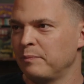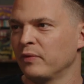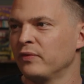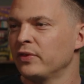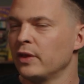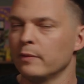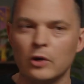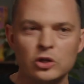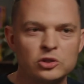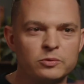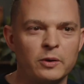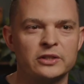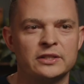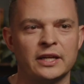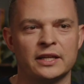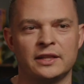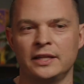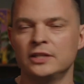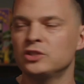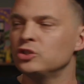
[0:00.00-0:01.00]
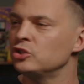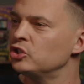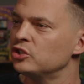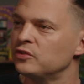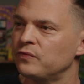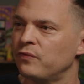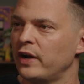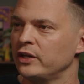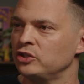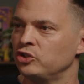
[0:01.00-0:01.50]
But for the most part, it's like, these are
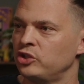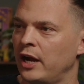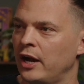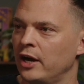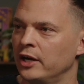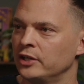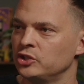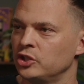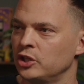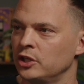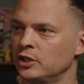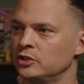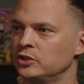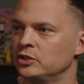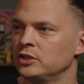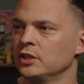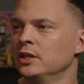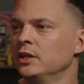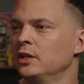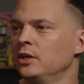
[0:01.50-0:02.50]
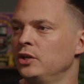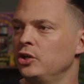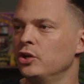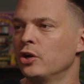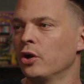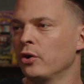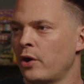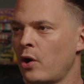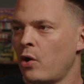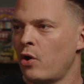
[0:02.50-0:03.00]
just fresh characters. You
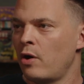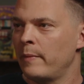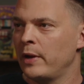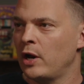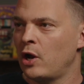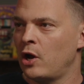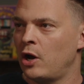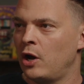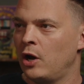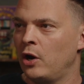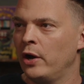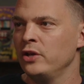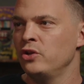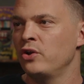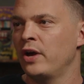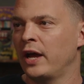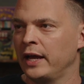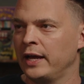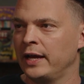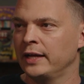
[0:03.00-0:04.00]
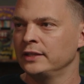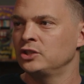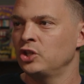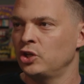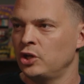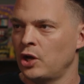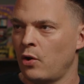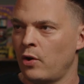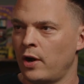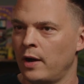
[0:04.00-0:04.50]
don't know them at all, and you got to get to
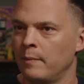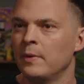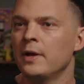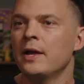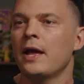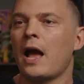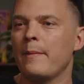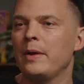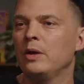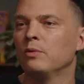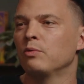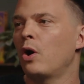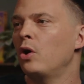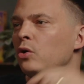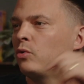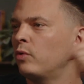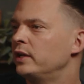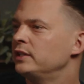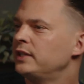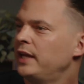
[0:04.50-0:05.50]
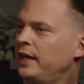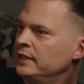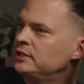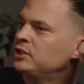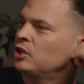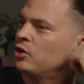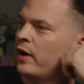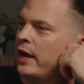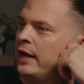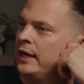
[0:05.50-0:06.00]
know them. I mean, Rogue One is
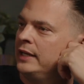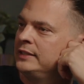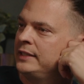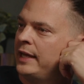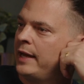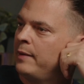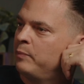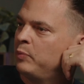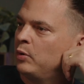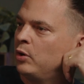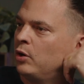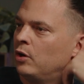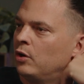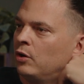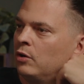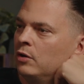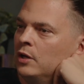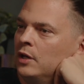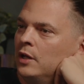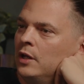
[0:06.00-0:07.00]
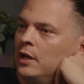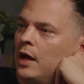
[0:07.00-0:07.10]
a great example.